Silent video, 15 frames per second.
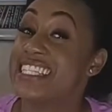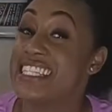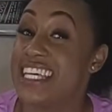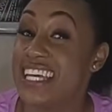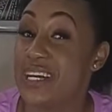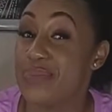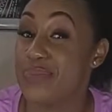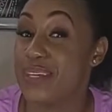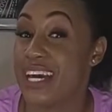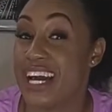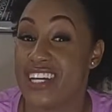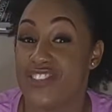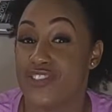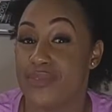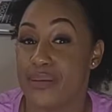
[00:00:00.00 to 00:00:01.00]
To help you
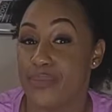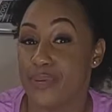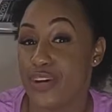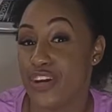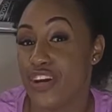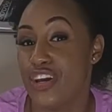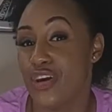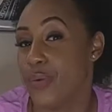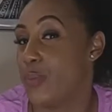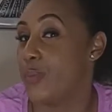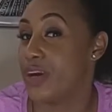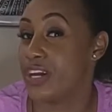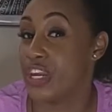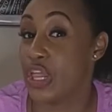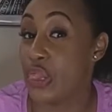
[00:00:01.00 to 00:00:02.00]
guys remember,
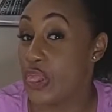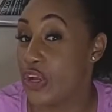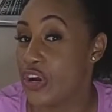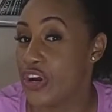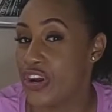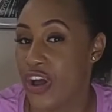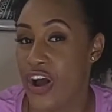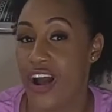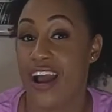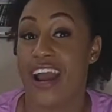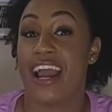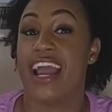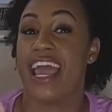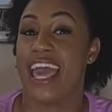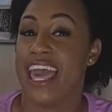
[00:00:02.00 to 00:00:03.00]
we're going to learn
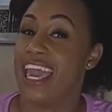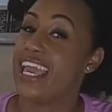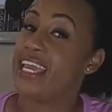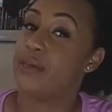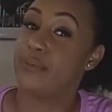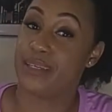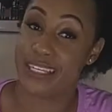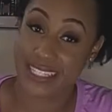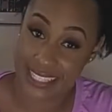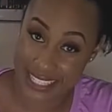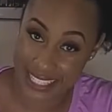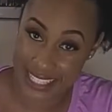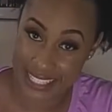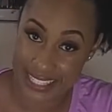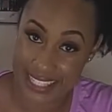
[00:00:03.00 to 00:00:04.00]
our
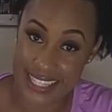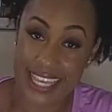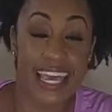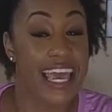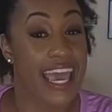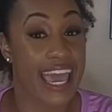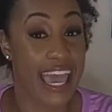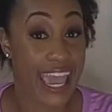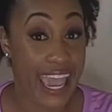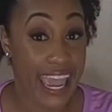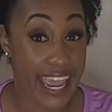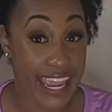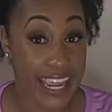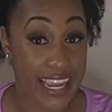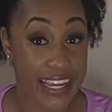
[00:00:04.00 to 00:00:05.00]
ABCs.
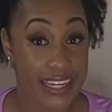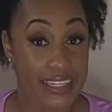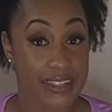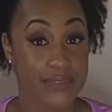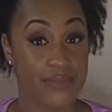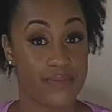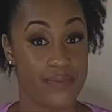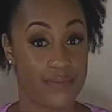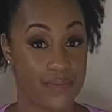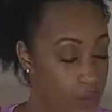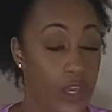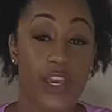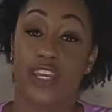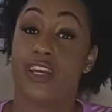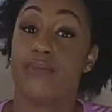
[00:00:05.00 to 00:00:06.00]
A,
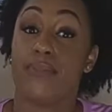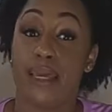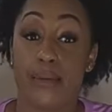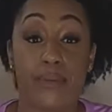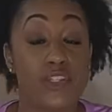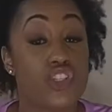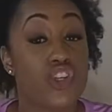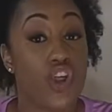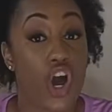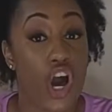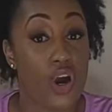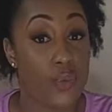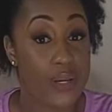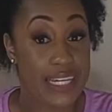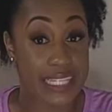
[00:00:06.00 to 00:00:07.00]
your baby should
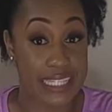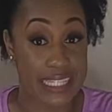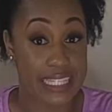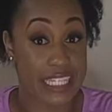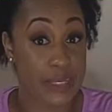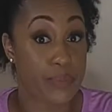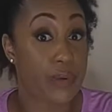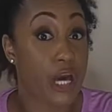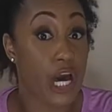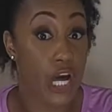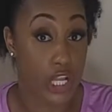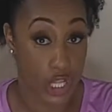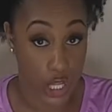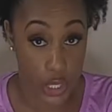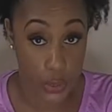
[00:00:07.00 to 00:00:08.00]
always sleep
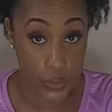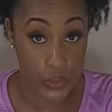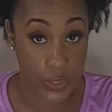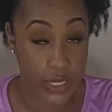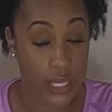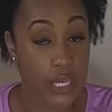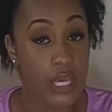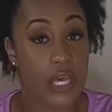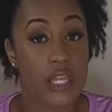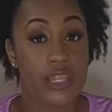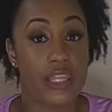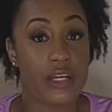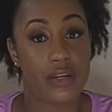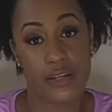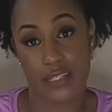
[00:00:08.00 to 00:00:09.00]
alone.
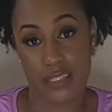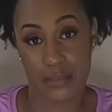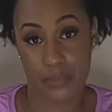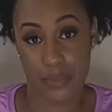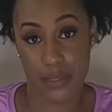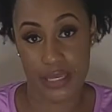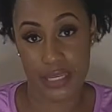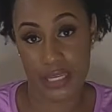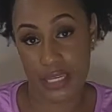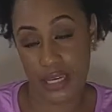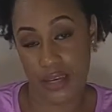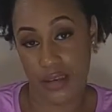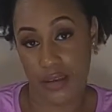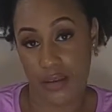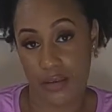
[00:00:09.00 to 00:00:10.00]
There is a big
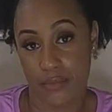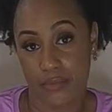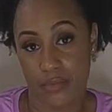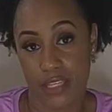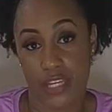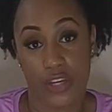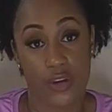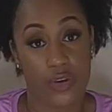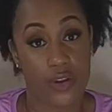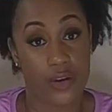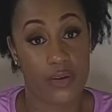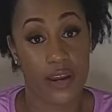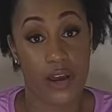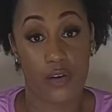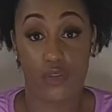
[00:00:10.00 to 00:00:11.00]
thing going
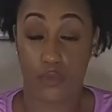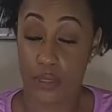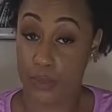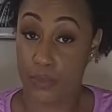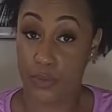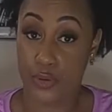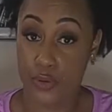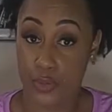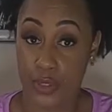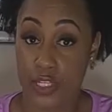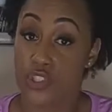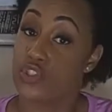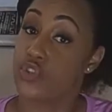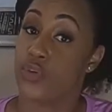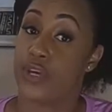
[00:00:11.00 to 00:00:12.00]
around with people who
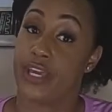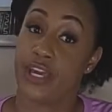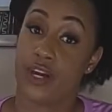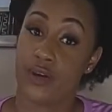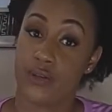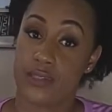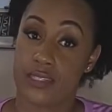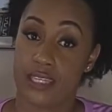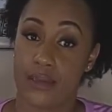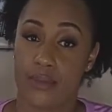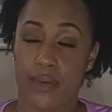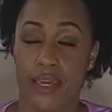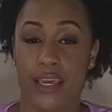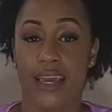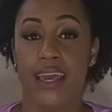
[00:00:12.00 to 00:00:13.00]
enjoy
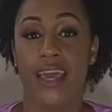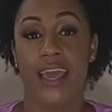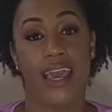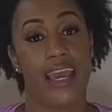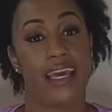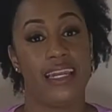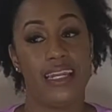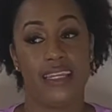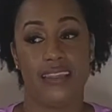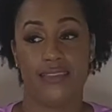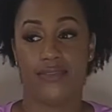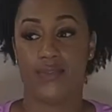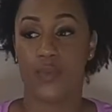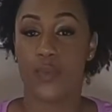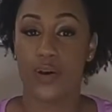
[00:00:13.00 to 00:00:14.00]
co-sleeping, and
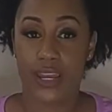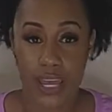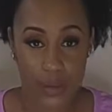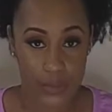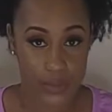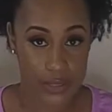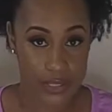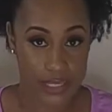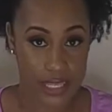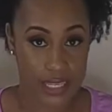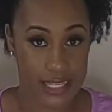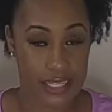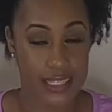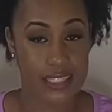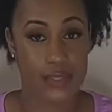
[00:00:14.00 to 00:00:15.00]
what I will
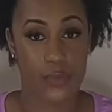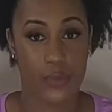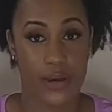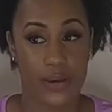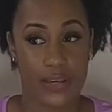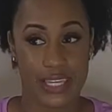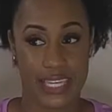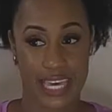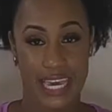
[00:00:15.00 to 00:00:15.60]
say is, while